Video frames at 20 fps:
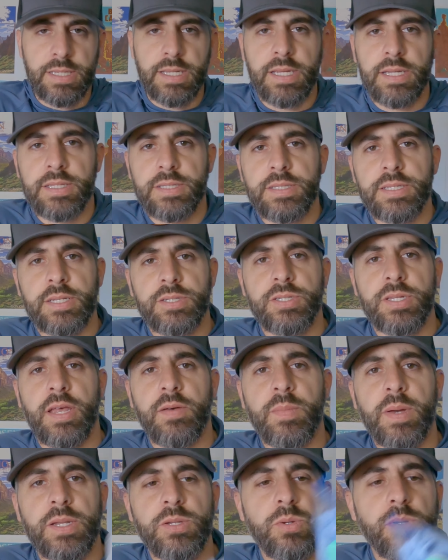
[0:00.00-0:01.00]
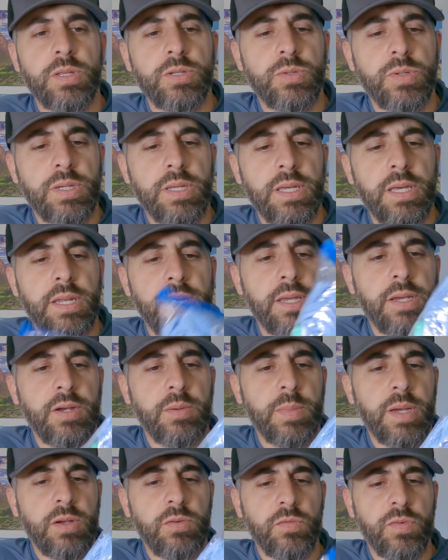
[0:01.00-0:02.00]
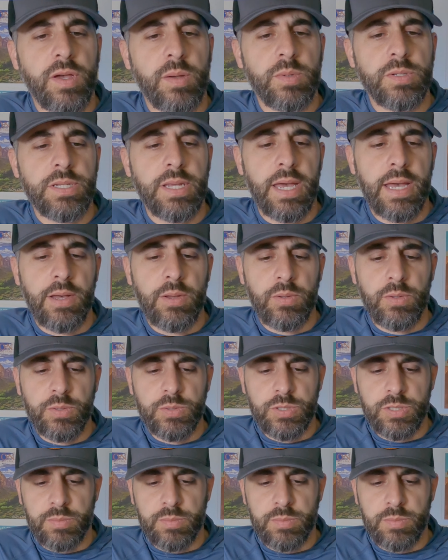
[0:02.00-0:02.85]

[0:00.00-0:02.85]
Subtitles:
I just have my toiletry kit here, microfiber towels,